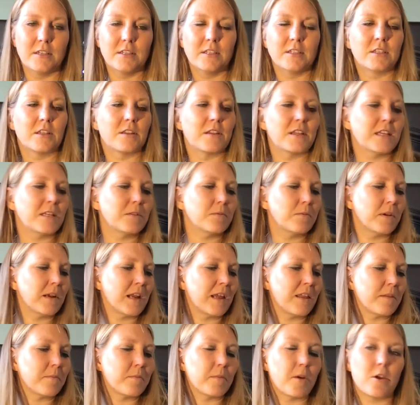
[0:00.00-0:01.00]
So this one
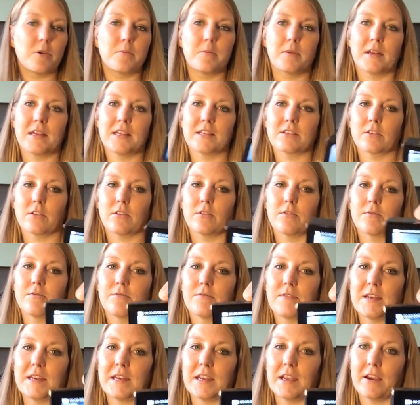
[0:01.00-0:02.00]
at the moment is on
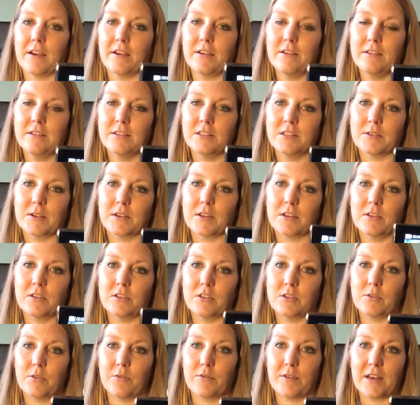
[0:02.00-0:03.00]
video, so I could
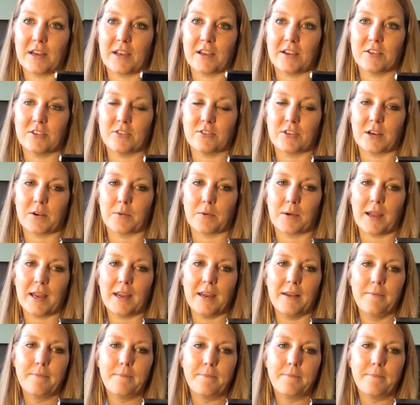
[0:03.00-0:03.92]
do a video straight away.